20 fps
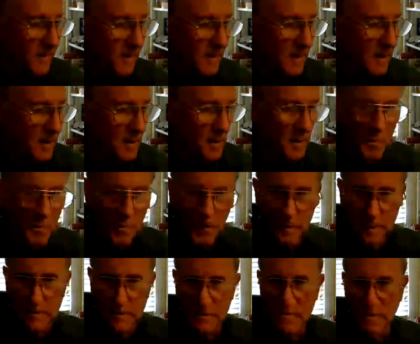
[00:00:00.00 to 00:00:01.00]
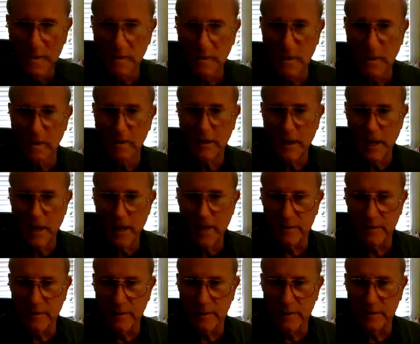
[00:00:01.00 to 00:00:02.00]
but it's a little cavity.
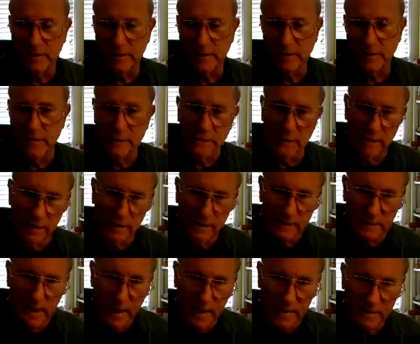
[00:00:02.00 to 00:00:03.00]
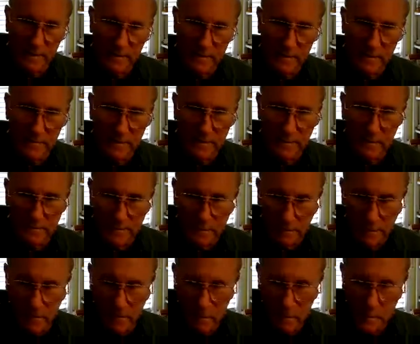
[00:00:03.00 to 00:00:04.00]
That's the little
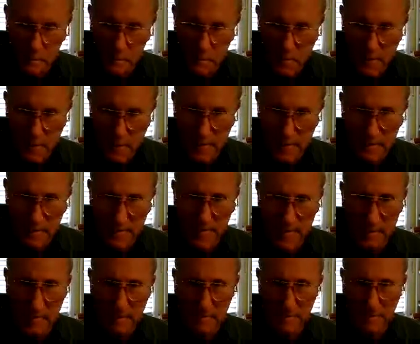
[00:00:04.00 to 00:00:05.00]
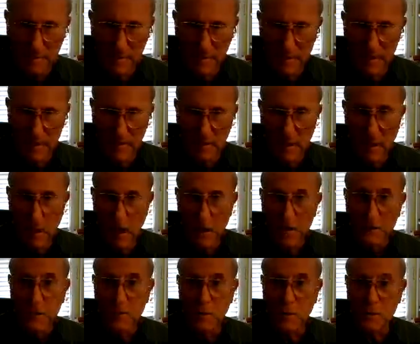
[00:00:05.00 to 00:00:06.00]
space that the
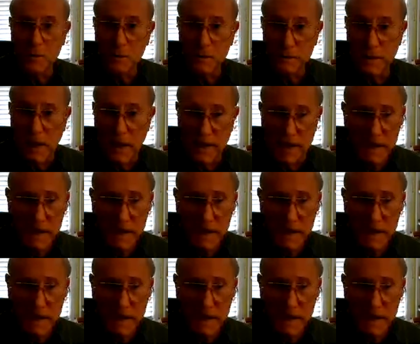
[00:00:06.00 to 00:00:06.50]
chondrocytes